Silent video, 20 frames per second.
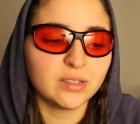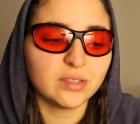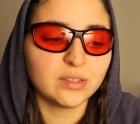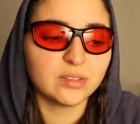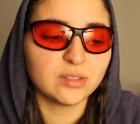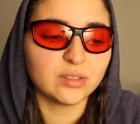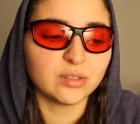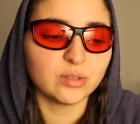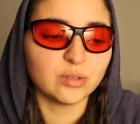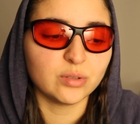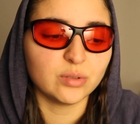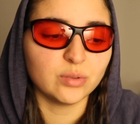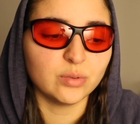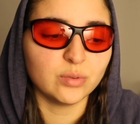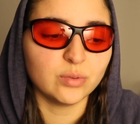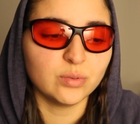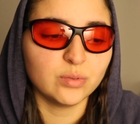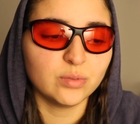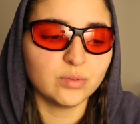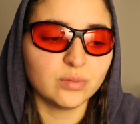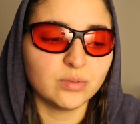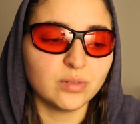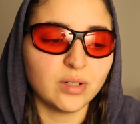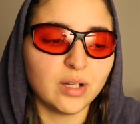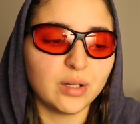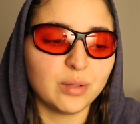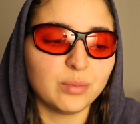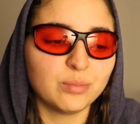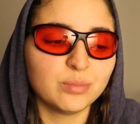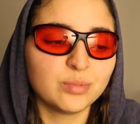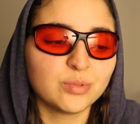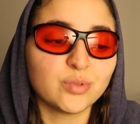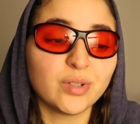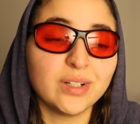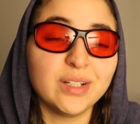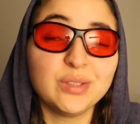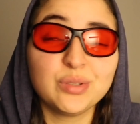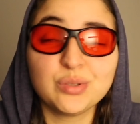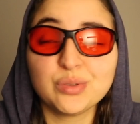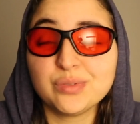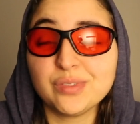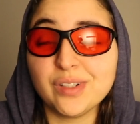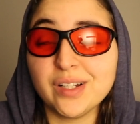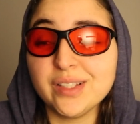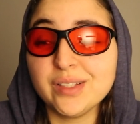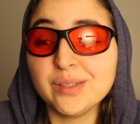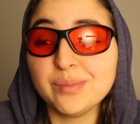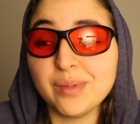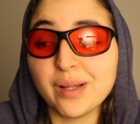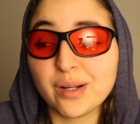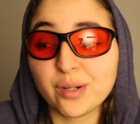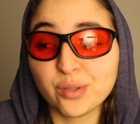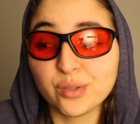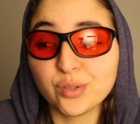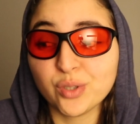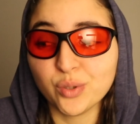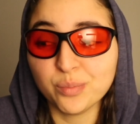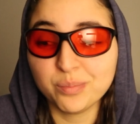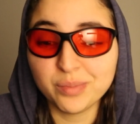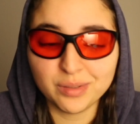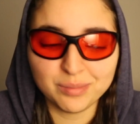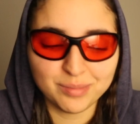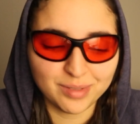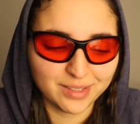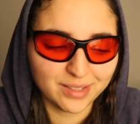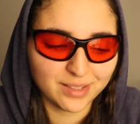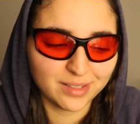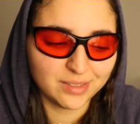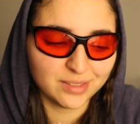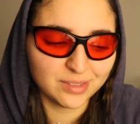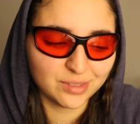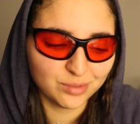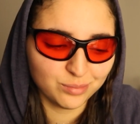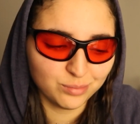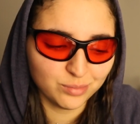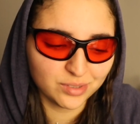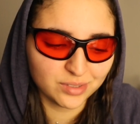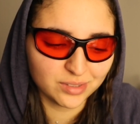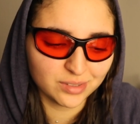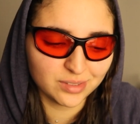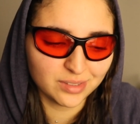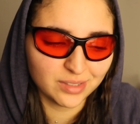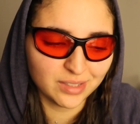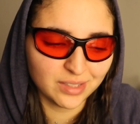So I'm trying to find better coping mechanisms,